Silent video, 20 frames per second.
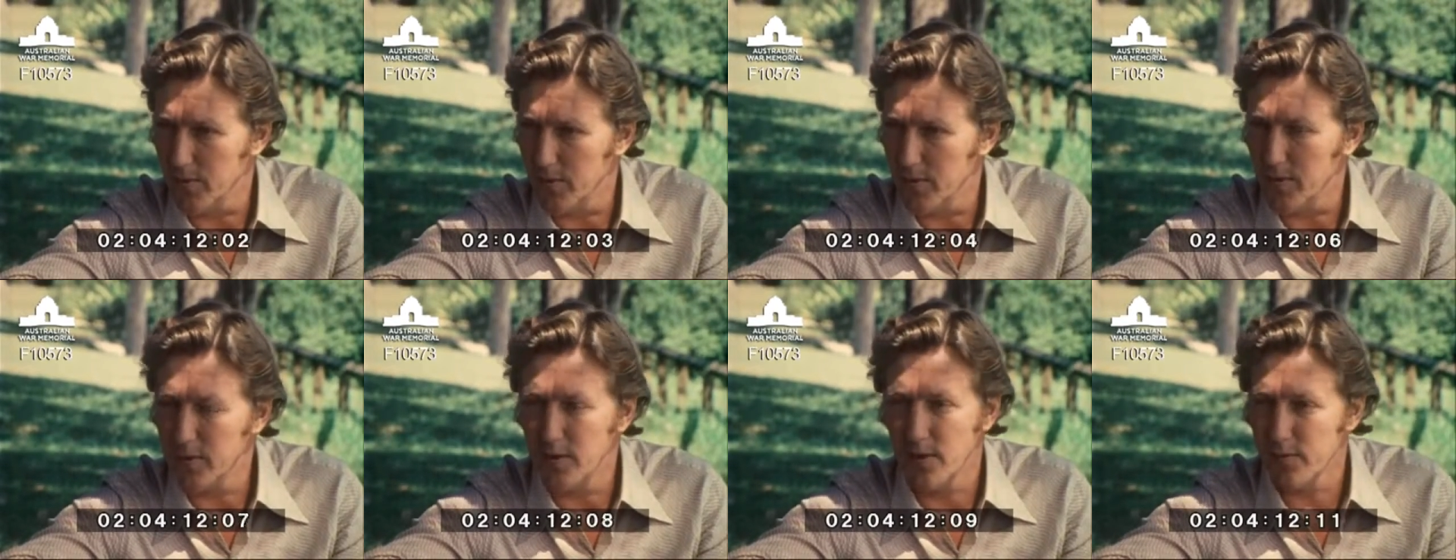
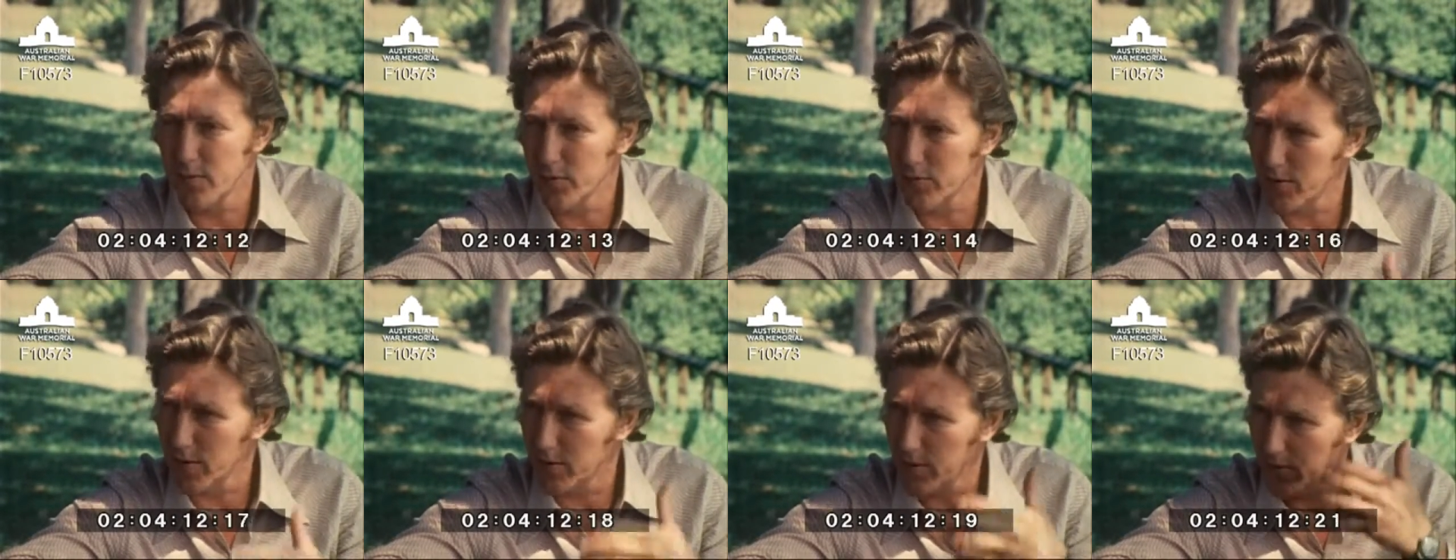the
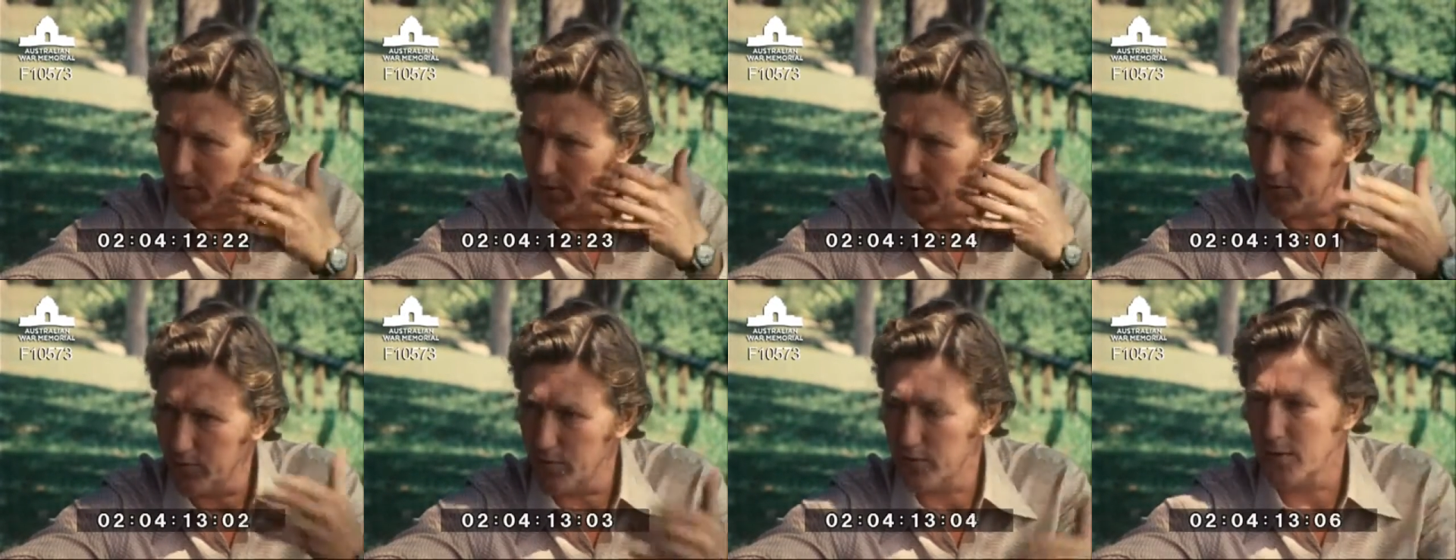devastating
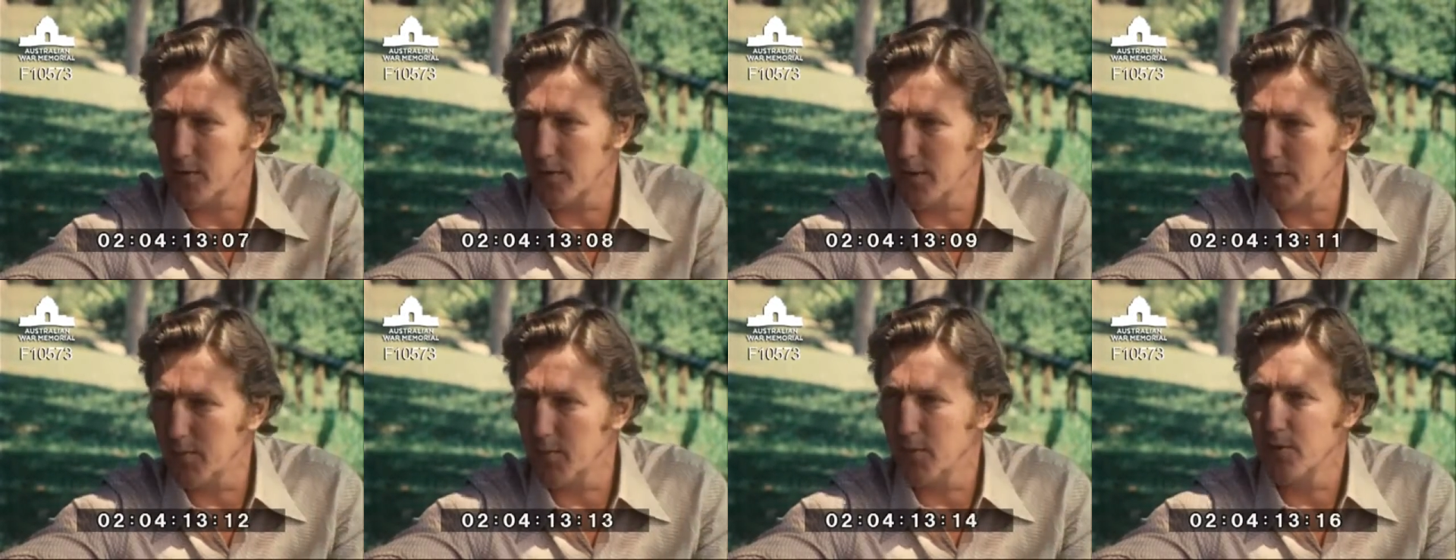things that can
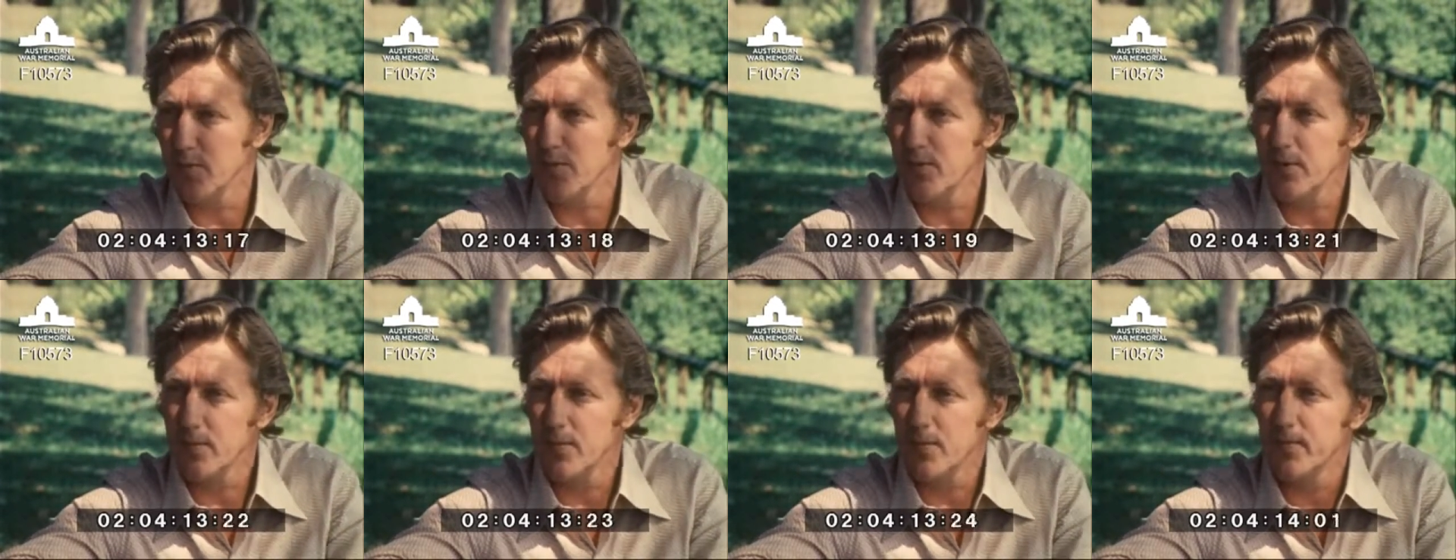happen to
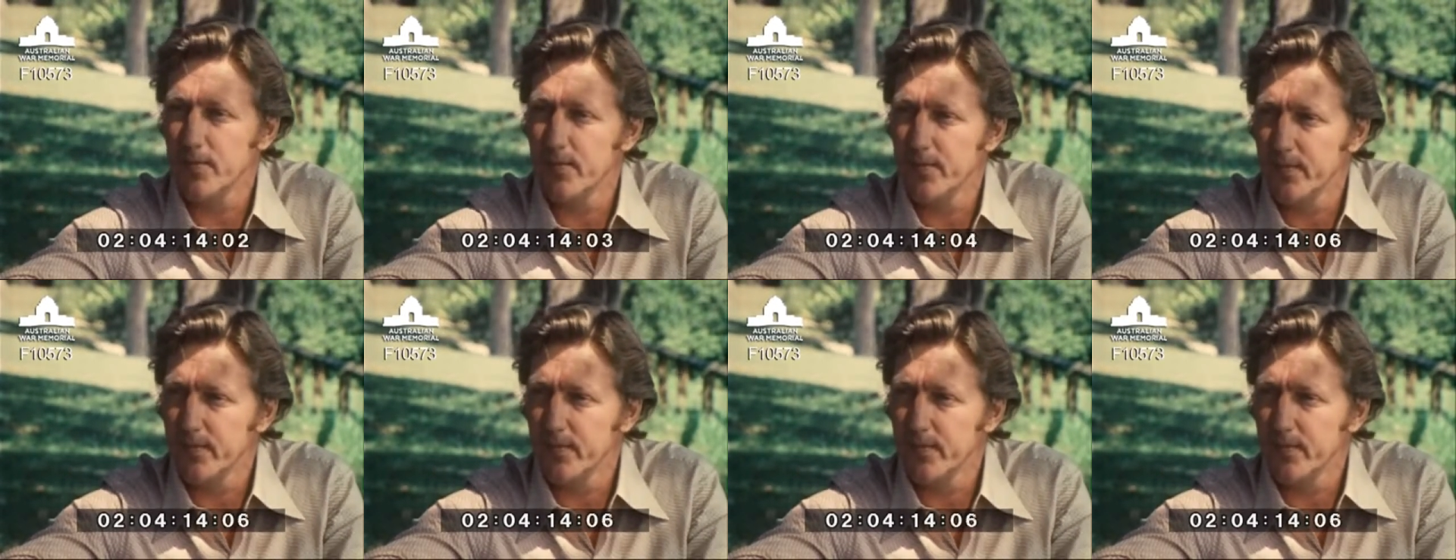people.